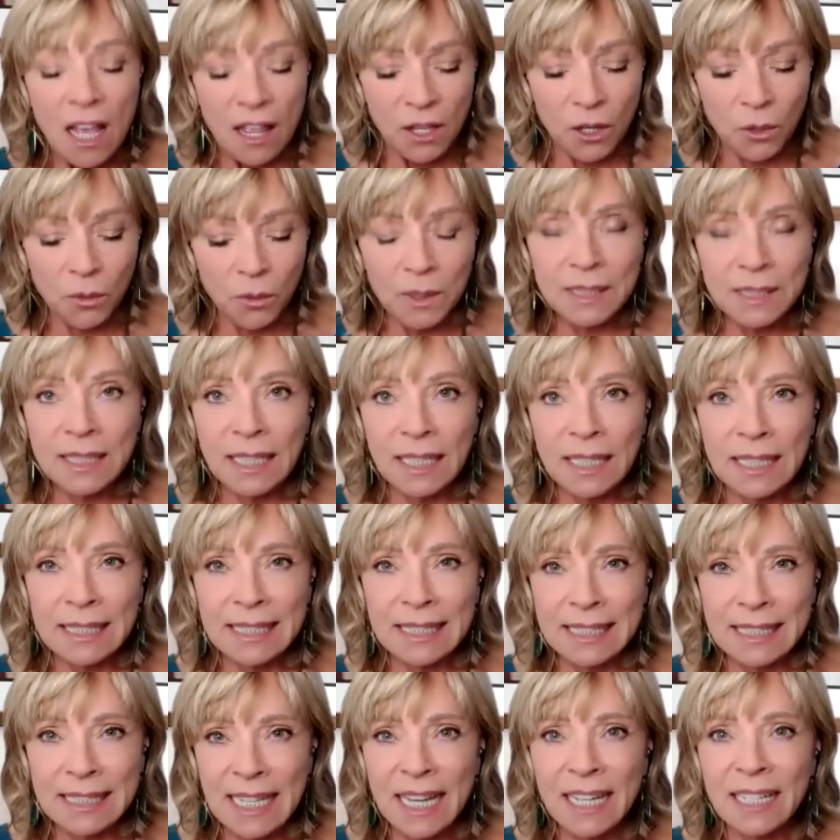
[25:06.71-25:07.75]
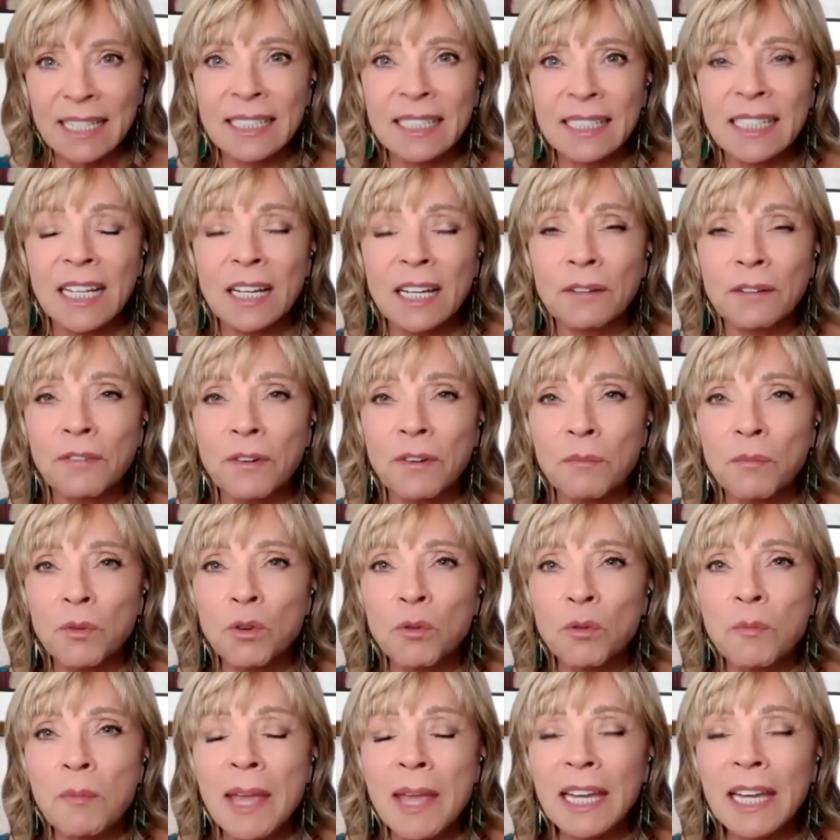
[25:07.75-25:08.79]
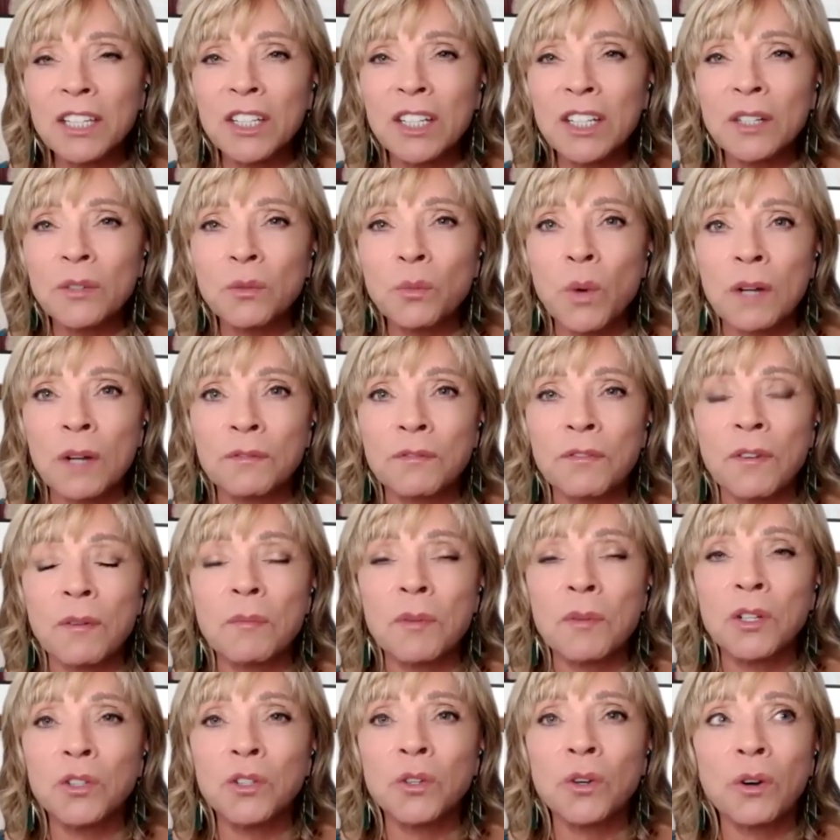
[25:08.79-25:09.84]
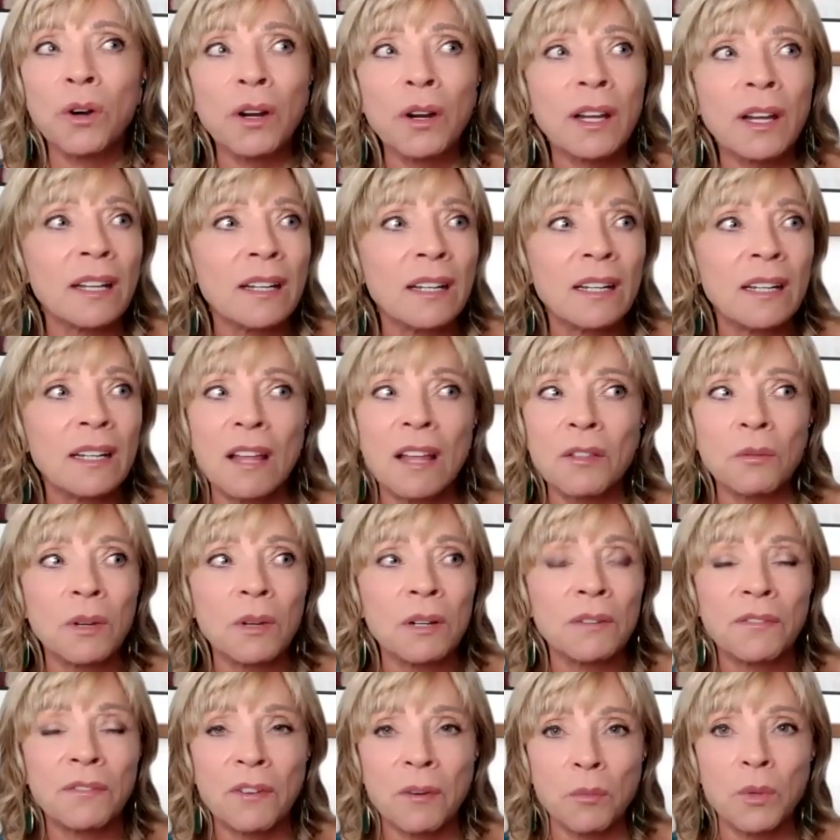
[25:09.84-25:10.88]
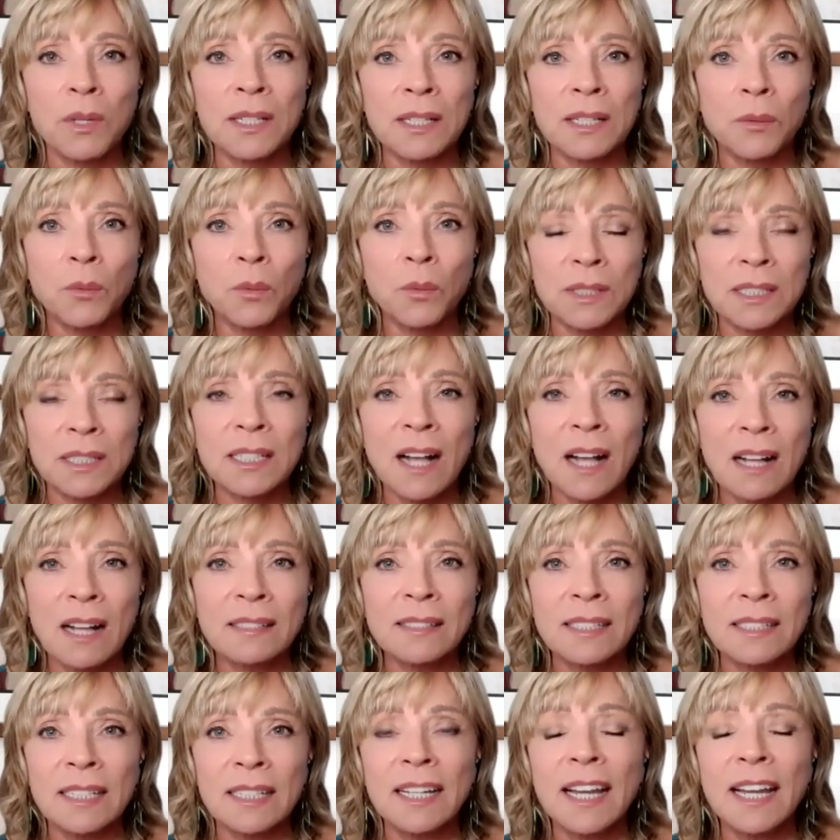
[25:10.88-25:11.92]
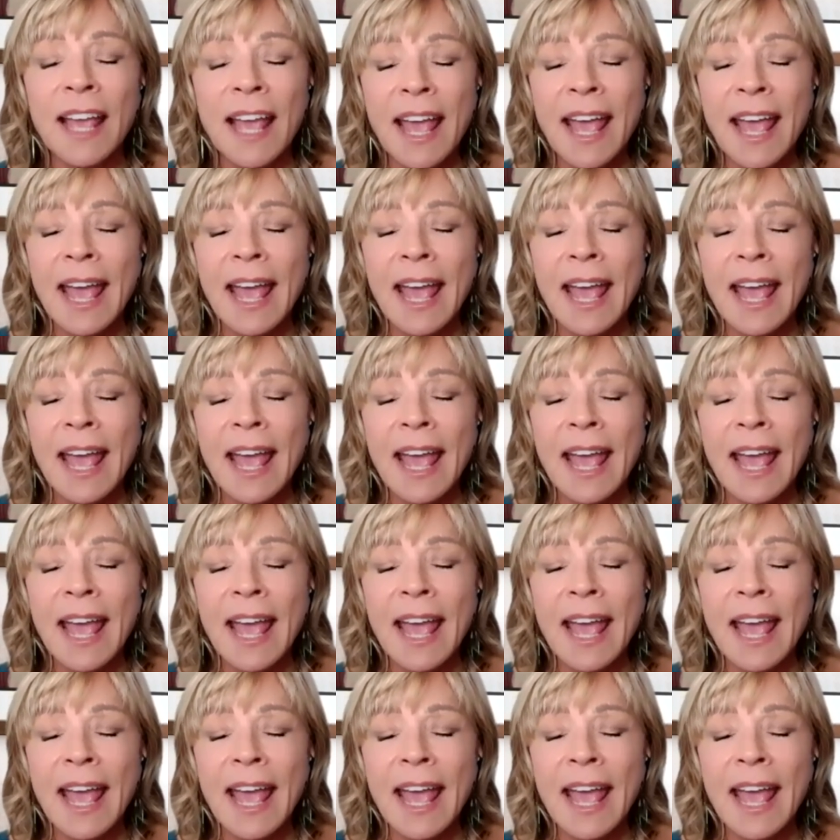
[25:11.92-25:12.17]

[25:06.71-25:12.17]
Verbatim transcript: There was a dentist there from Romania, one from New York, and another one from Wisconsin.